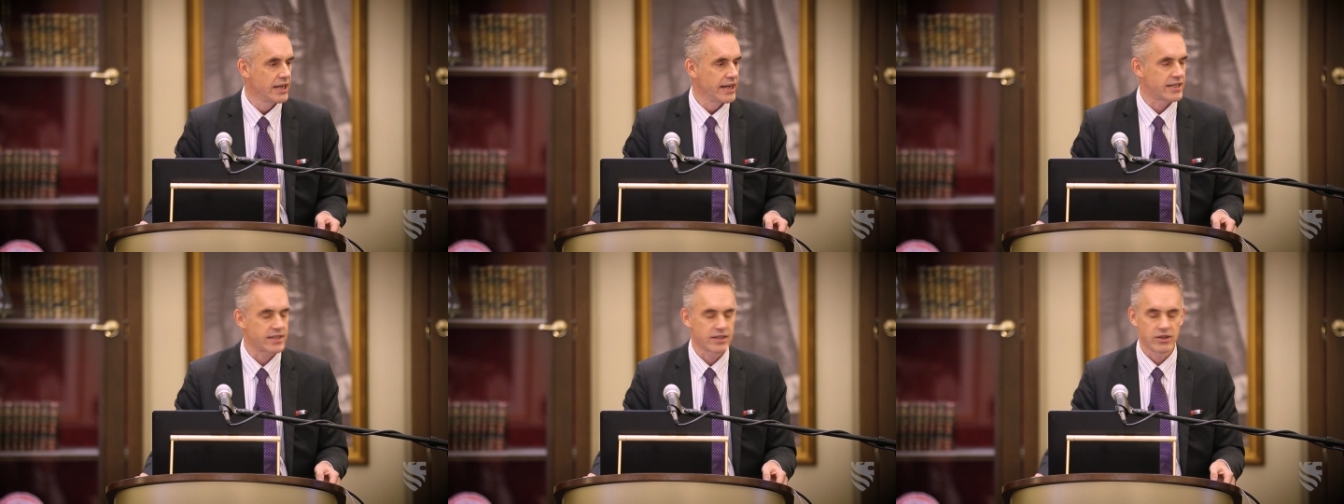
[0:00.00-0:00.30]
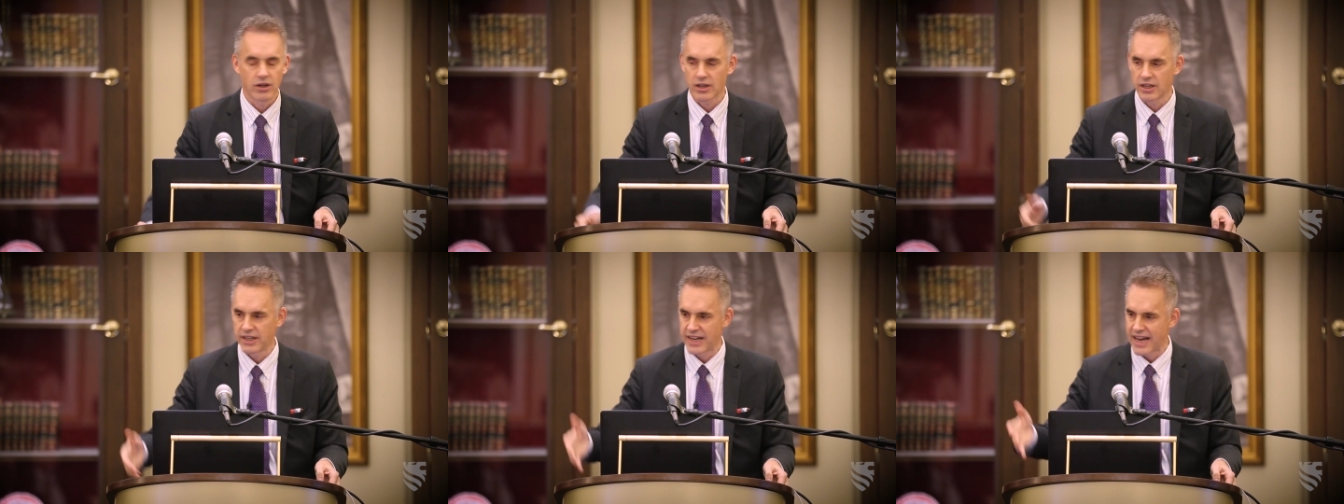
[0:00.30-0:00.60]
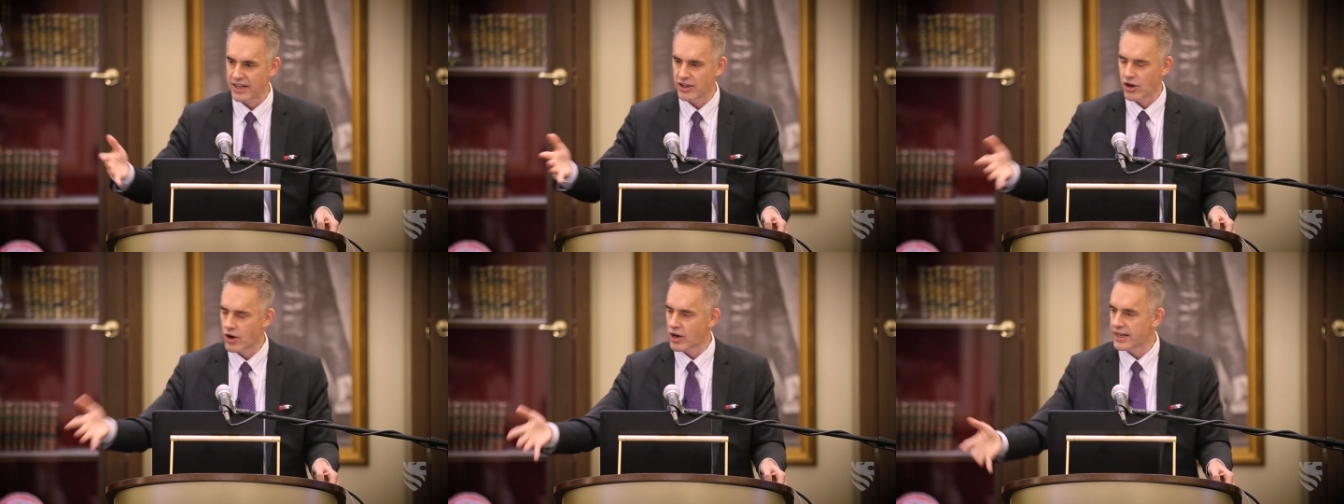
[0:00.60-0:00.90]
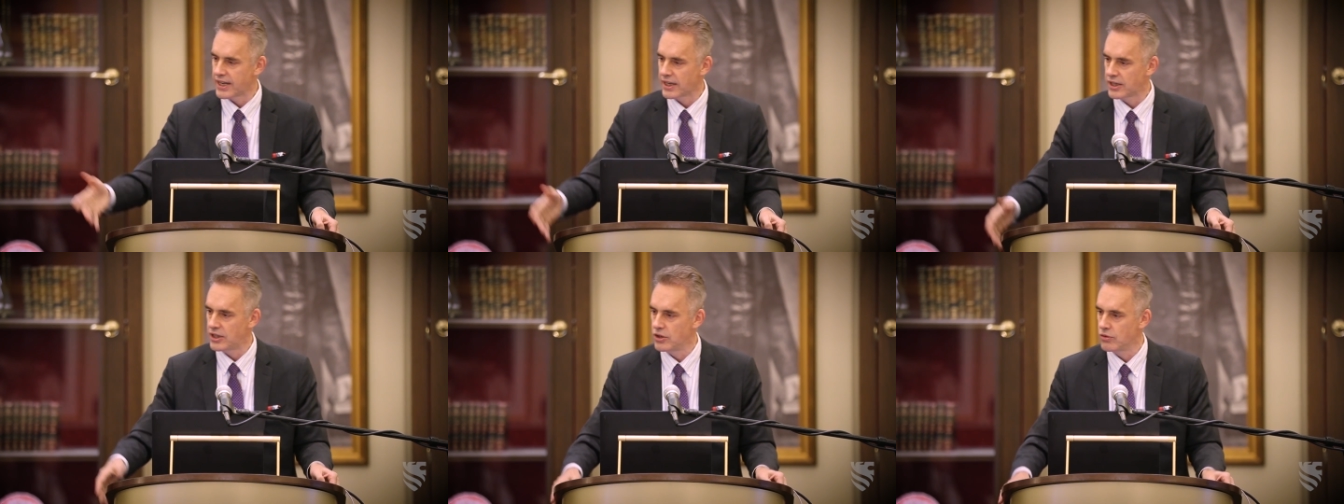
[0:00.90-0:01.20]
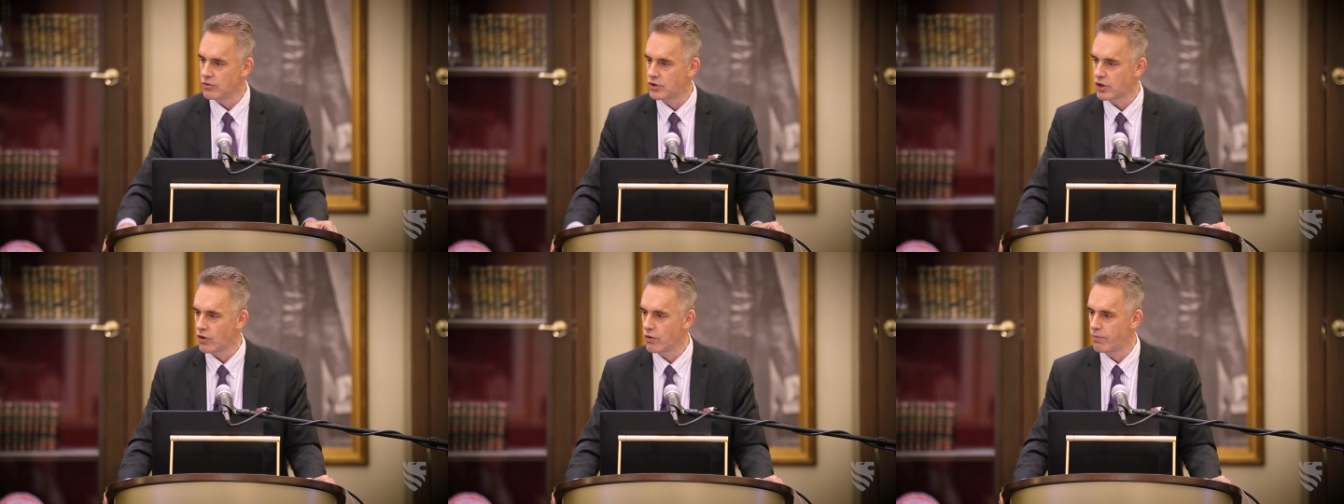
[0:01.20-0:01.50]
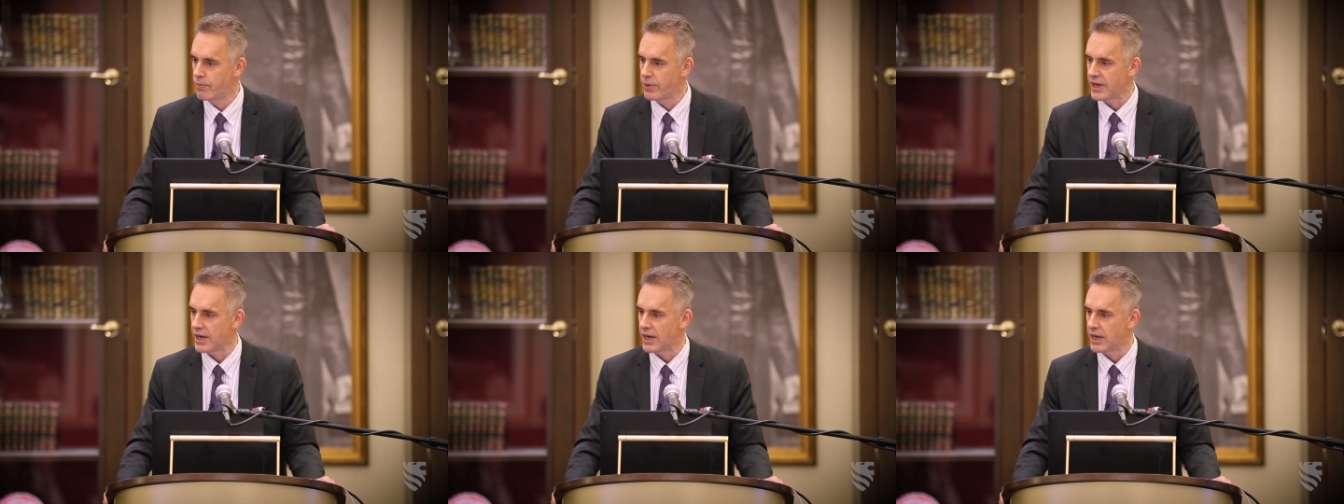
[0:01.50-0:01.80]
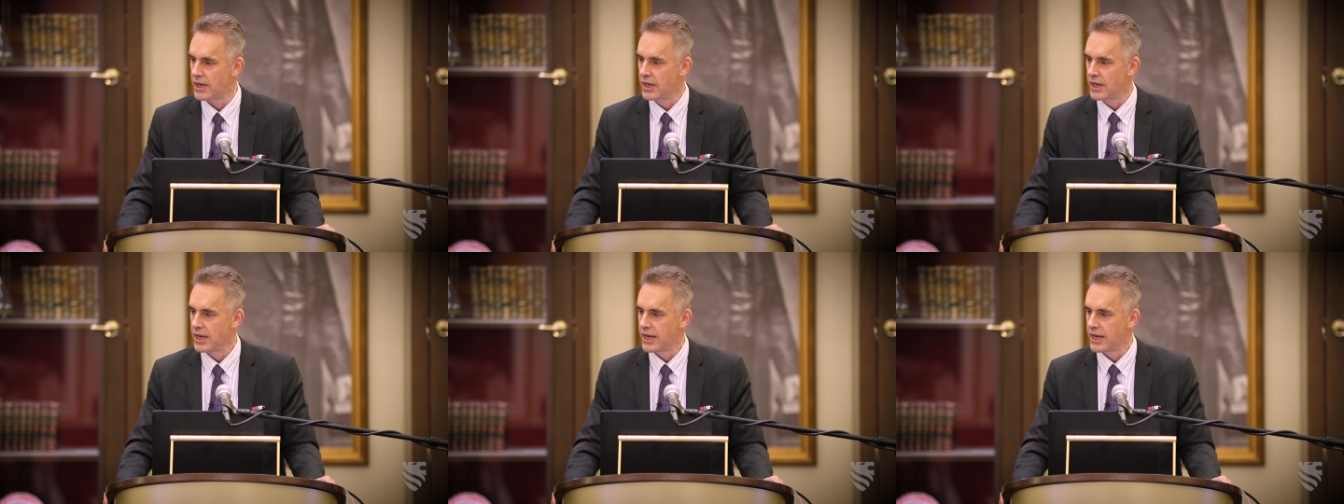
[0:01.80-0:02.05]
It's not an anarchic utopia.